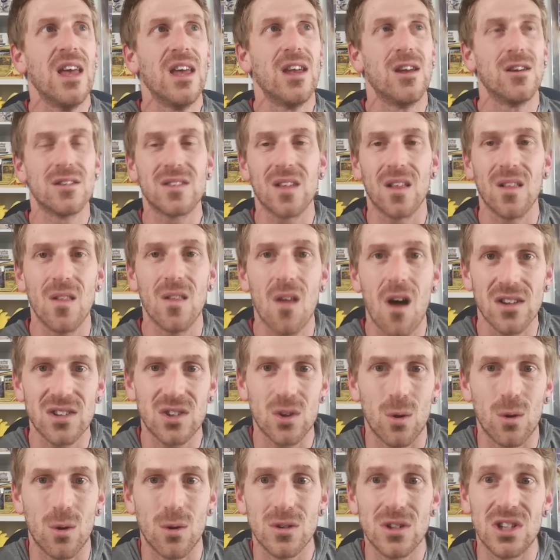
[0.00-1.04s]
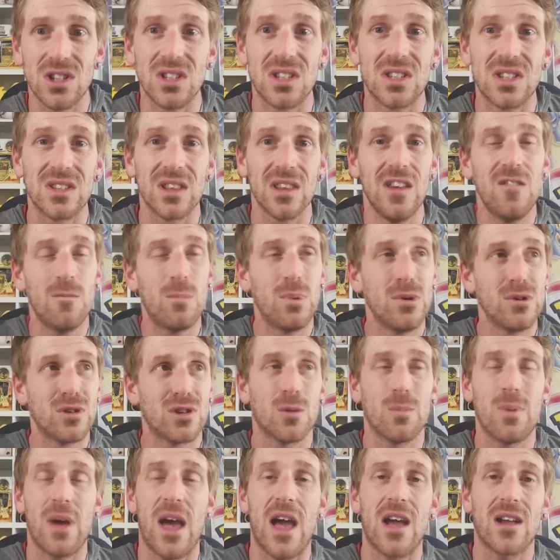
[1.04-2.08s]
Here's a Lost Origin sleeve
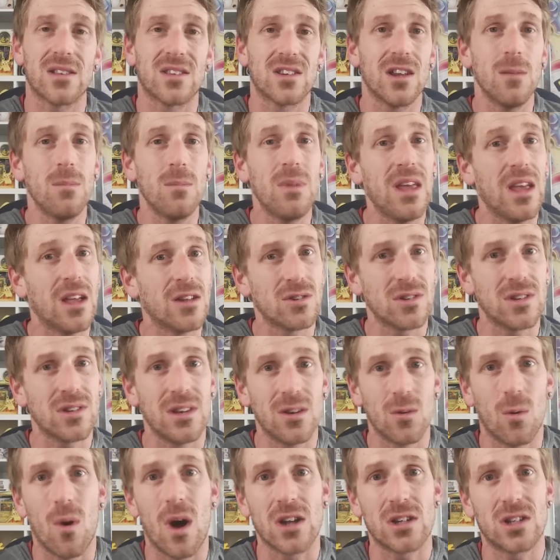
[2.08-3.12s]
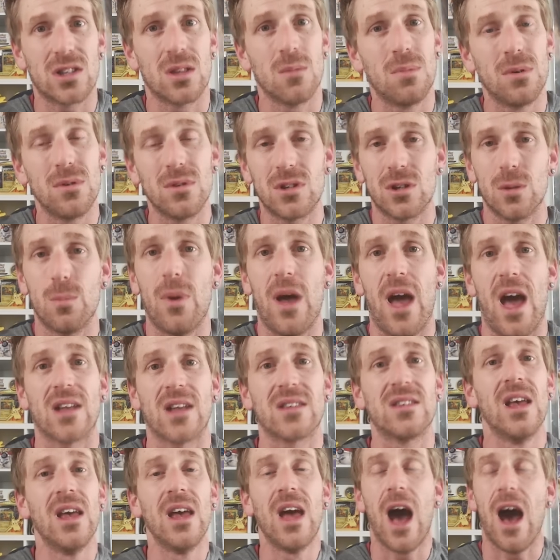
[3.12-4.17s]
booster pack. It's going to be interesting to watch the booster
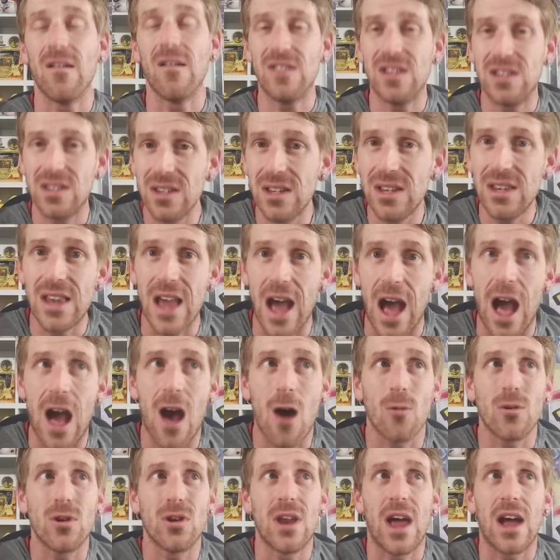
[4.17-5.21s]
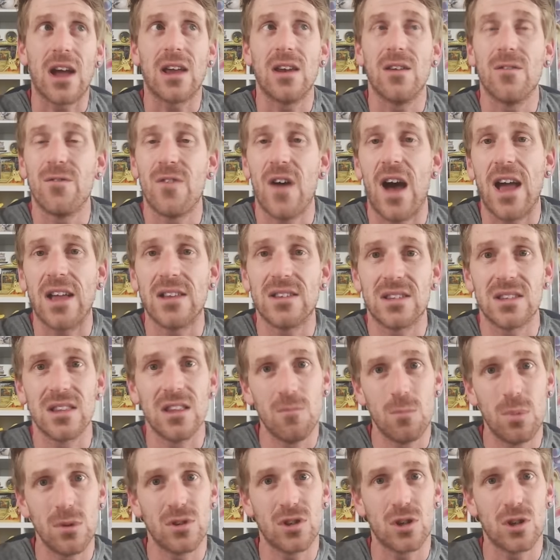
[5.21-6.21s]
packs. Obviously, now you're not going to find sleeve booster